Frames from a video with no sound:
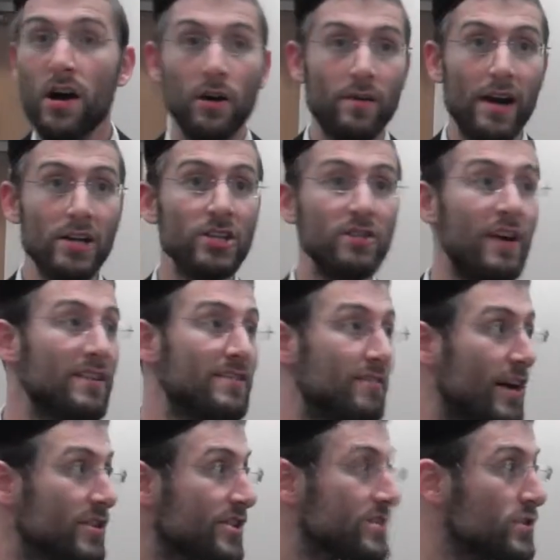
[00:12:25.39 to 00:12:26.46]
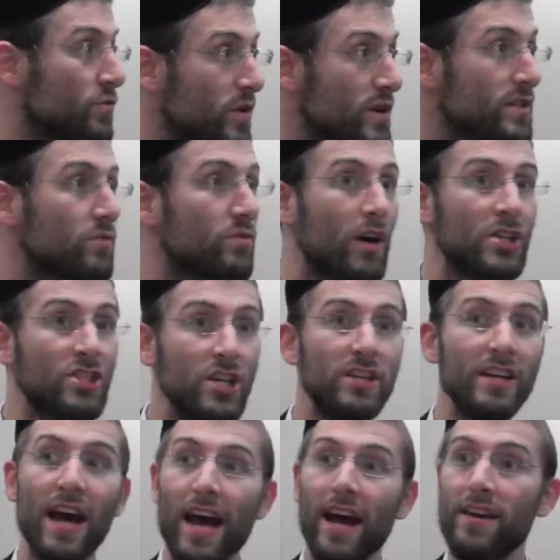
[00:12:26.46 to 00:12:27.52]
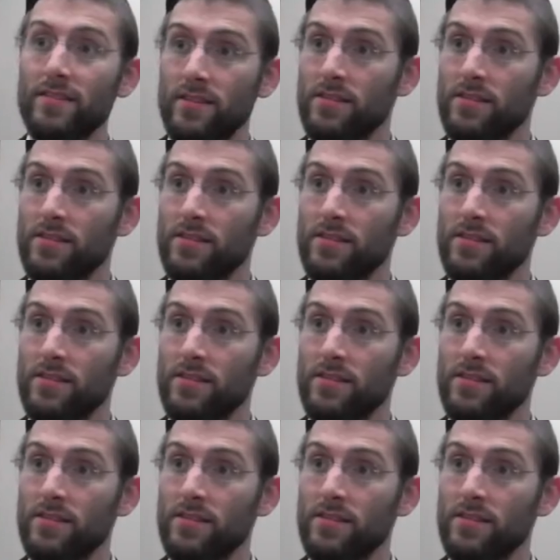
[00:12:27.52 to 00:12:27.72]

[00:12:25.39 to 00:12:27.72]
Rashi says the reason why Shita Achas